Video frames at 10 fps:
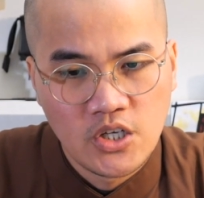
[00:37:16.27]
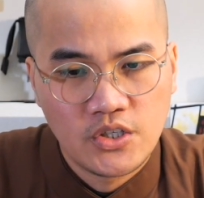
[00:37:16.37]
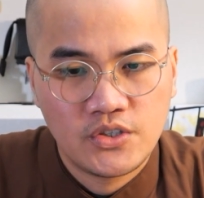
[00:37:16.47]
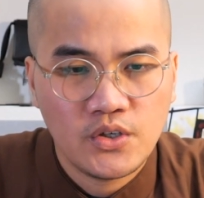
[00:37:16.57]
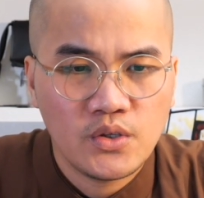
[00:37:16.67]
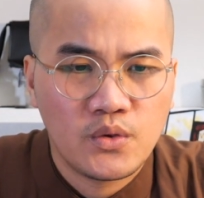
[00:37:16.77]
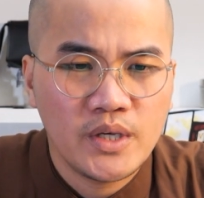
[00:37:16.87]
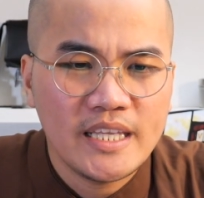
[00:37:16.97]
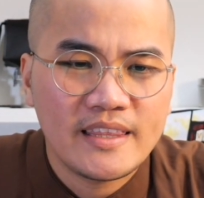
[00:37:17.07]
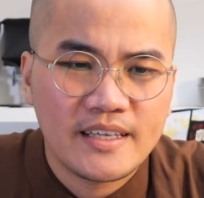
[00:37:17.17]
So
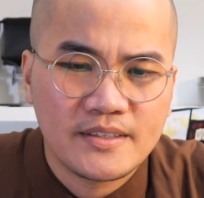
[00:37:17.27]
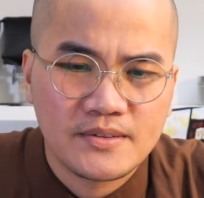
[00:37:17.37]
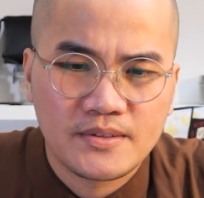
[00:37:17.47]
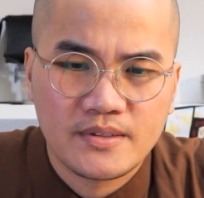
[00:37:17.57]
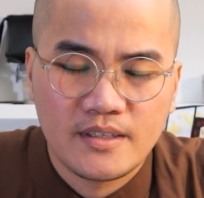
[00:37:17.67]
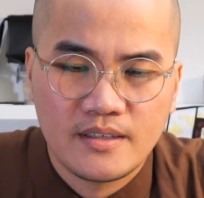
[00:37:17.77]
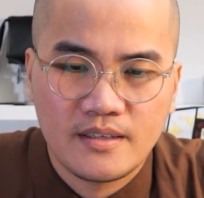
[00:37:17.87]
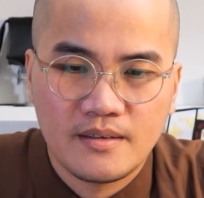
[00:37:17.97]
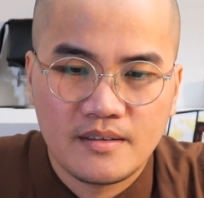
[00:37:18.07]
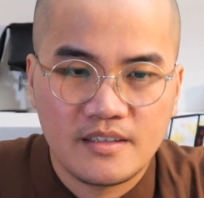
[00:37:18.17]
three things:
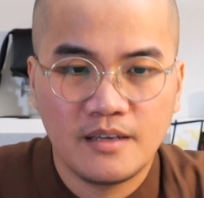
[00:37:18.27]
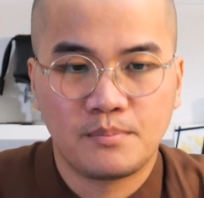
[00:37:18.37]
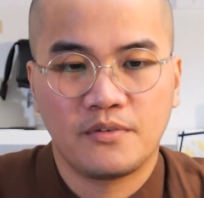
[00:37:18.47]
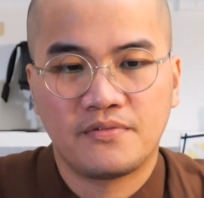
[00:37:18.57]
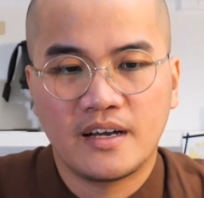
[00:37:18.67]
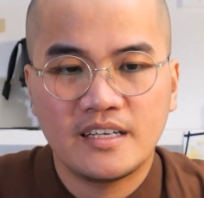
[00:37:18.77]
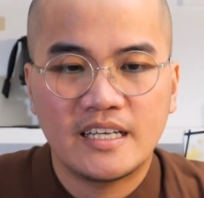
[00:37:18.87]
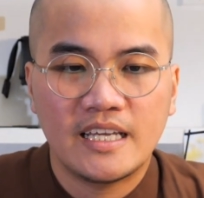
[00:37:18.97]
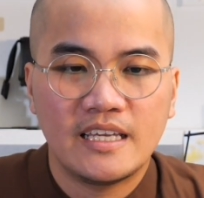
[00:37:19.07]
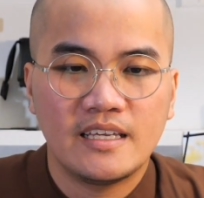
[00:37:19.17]
the
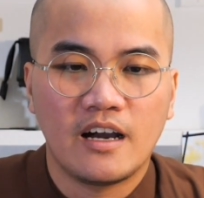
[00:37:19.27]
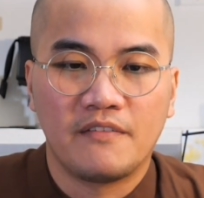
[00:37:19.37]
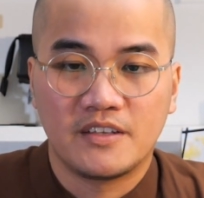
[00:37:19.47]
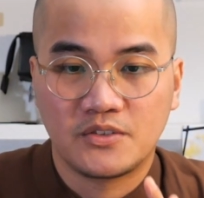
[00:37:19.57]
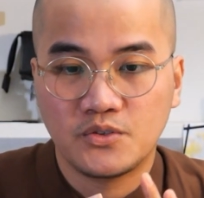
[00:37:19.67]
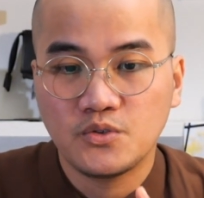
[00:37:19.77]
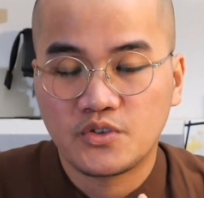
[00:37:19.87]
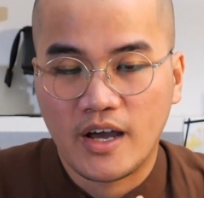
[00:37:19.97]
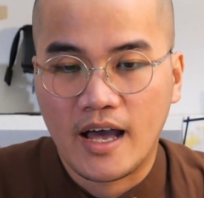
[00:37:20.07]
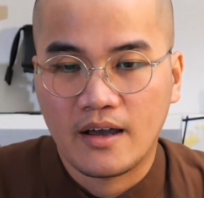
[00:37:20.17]
profundity of the
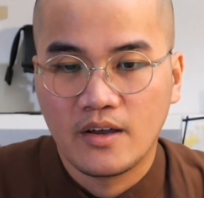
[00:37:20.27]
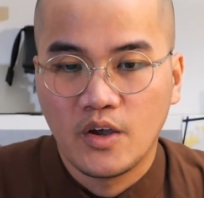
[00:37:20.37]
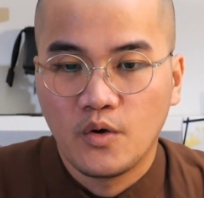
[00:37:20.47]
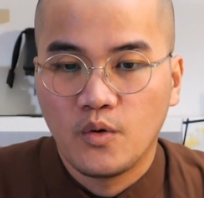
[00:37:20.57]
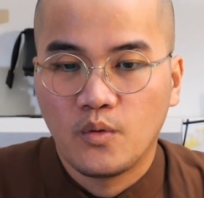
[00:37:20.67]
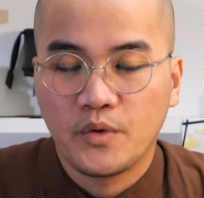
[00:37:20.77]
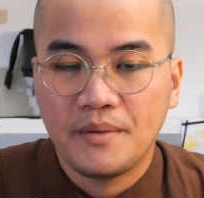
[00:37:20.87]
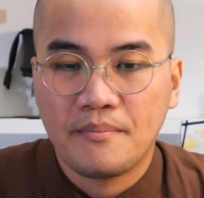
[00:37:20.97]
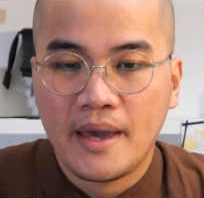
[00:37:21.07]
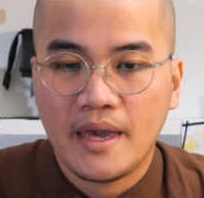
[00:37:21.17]
sutra, we
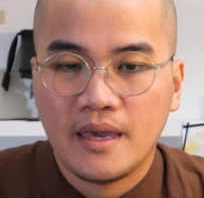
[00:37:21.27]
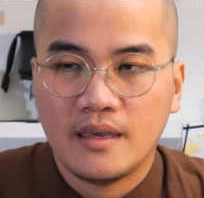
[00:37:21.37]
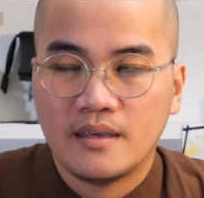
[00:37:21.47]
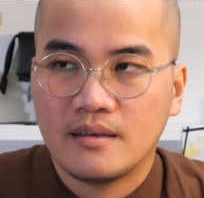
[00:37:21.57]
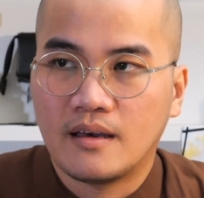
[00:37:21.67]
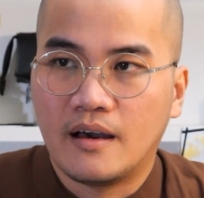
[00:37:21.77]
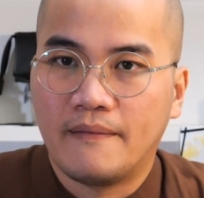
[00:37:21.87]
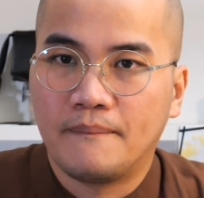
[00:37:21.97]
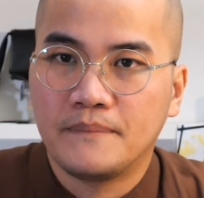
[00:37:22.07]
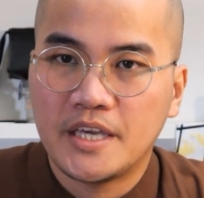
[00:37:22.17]
may
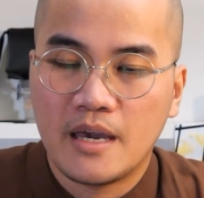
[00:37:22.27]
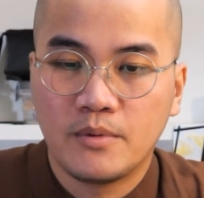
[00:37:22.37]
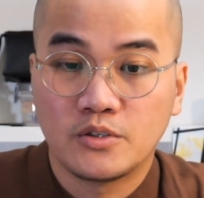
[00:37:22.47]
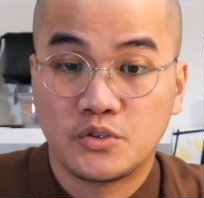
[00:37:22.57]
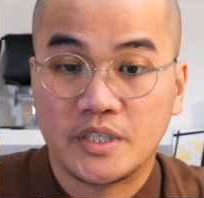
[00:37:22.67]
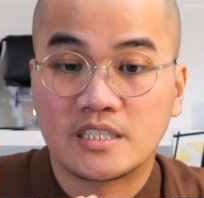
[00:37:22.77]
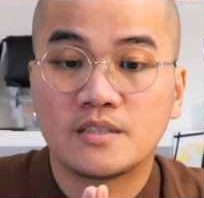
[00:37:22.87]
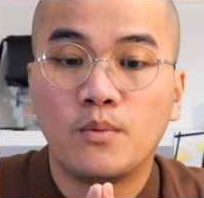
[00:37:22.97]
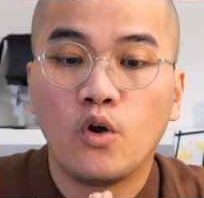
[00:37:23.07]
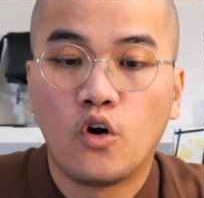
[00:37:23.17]
be able to
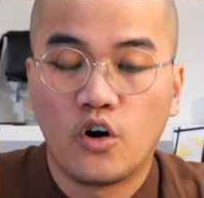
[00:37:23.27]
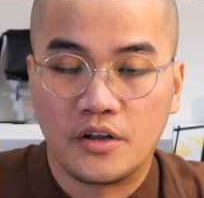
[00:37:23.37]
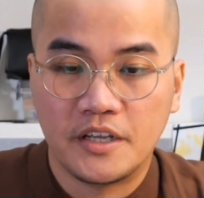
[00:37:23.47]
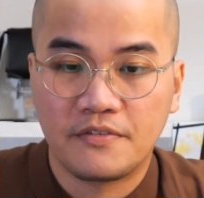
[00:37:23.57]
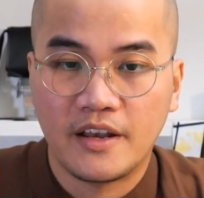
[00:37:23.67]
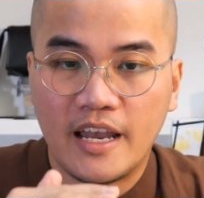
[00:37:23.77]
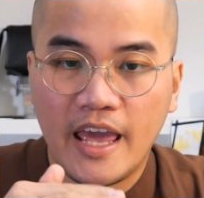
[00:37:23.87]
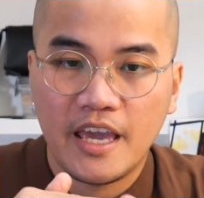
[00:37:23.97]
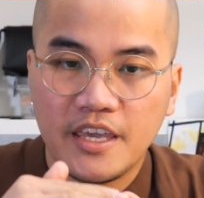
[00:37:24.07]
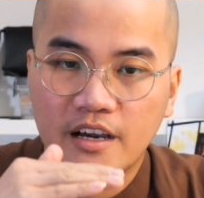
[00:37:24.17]
explore different
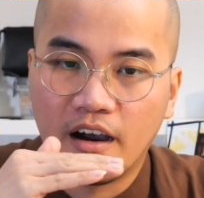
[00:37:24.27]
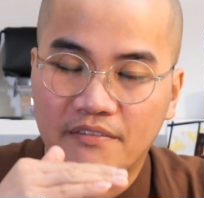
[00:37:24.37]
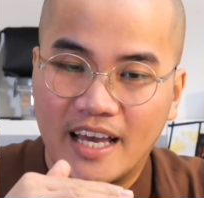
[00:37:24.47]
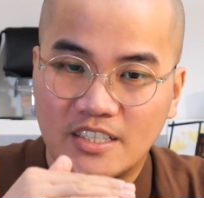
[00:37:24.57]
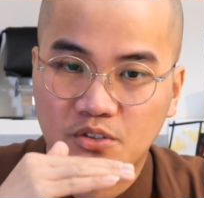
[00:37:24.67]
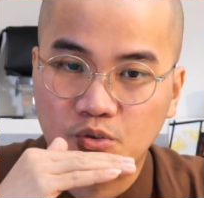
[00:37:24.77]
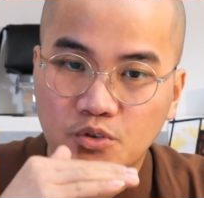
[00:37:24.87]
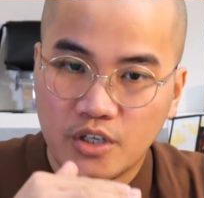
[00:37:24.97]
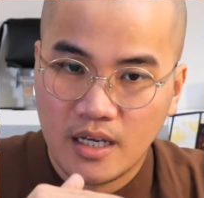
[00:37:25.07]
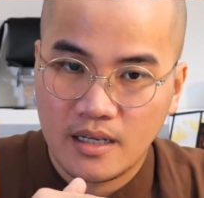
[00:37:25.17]
layers of that
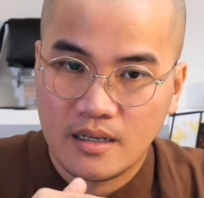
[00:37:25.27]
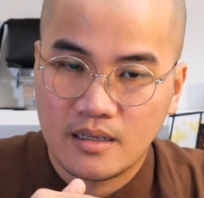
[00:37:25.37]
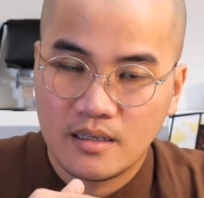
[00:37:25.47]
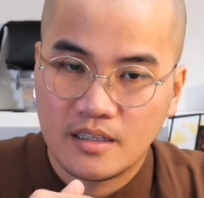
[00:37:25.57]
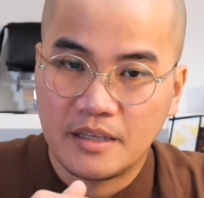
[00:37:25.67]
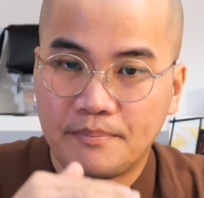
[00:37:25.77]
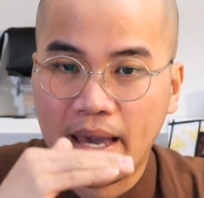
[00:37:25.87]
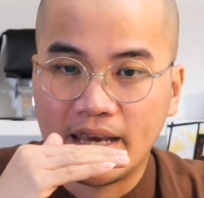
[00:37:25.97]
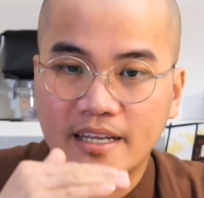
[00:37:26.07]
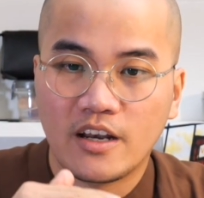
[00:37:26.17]
sutra
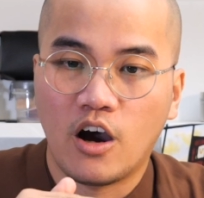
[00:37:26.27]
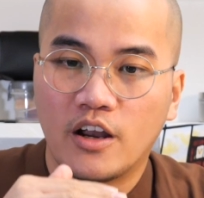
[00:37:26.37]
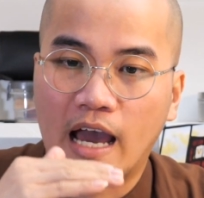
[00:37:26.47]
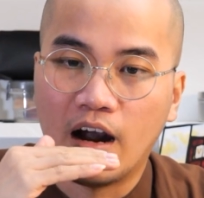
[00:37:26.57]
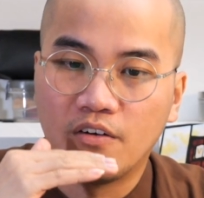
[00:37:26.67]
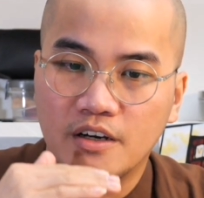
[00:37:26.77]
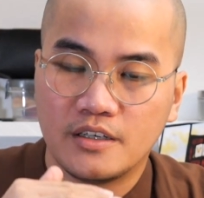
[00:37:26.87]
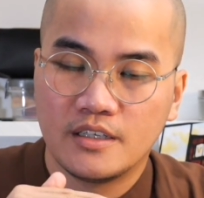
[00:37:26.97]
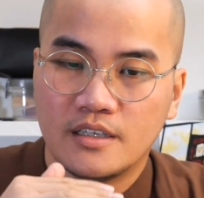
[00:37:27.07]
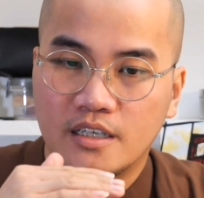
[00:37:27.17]
depending on our
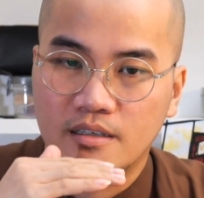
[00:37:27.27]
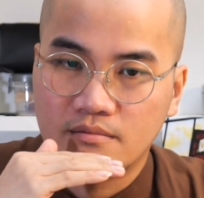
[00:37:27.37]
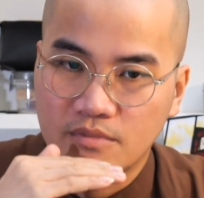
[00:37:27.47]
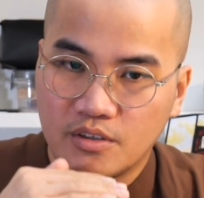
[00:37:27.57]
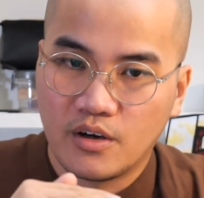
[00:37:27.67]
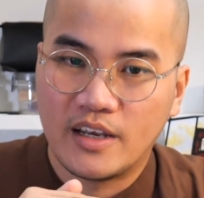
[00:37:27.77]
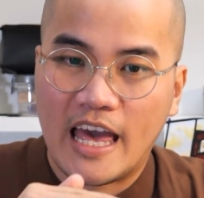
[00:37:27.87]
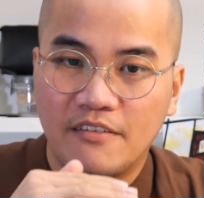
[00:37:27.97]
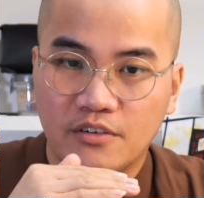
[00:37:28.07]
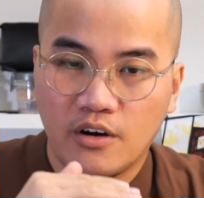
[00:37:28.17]

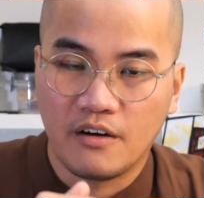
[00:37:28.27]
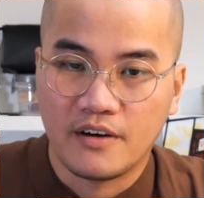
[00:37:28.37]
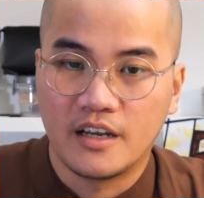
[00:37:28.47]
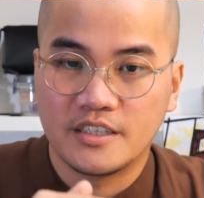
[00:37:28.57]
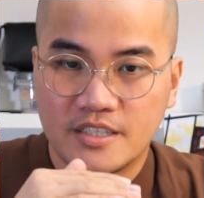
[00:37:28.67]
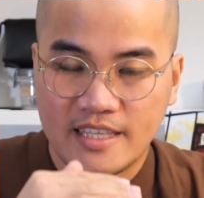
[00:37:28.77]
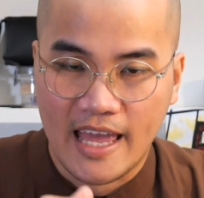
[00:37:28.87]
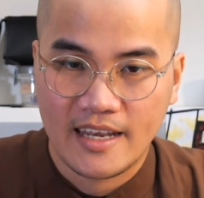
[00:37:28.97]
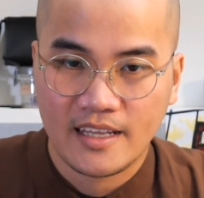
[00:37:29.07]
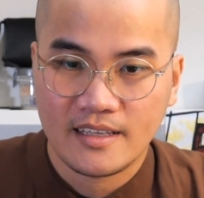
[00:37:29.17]
level of
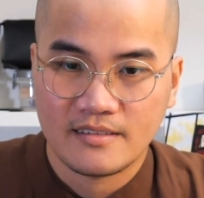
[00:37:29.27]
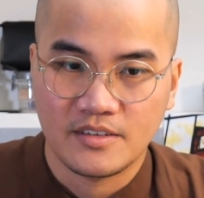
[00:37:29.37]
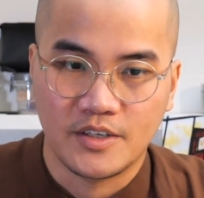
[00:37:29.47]
understanding.